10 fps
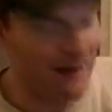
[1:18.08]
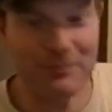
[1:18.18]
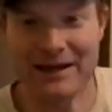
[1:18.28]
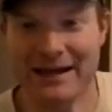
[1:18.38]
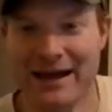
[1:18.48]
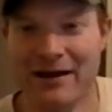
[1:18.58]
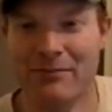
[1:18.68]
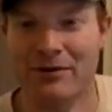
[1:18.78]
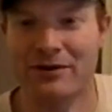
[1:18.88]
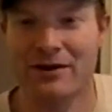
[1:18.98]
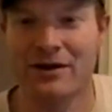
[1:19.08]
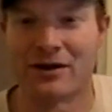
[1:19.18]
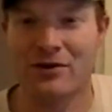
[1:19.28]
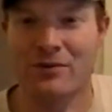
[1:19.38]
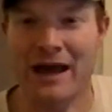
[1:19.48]
I have pink hair, but
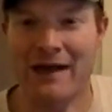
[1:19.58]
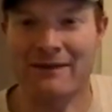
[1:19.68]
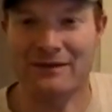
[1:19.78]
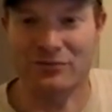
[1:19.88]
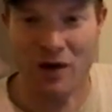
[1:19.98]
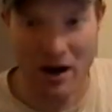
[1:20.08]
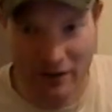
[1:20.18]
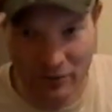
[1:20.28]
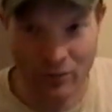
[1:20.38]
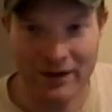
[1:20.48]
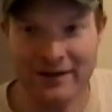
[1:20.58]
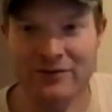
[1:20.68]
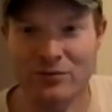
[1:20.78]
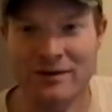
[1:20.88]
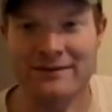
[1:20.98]
we had these rocker
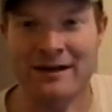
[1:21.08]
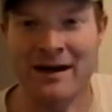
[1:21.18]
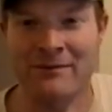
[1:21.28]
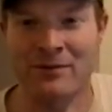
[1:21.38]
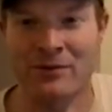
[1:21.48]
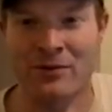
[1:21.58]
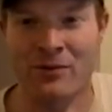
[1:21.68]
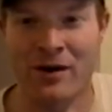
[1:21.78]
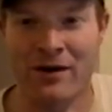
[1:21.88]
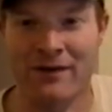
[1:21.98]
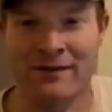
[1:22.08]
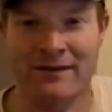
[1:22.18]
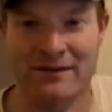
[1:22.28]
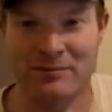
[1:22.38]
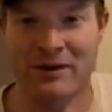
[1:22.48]
wigs one time that we were wearing,
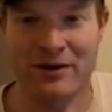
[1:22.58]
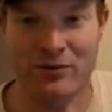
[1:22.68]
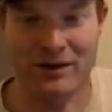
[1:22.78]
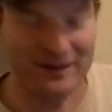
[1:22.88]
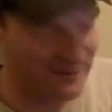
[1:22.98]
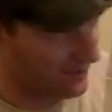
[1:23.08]
these pink wigs.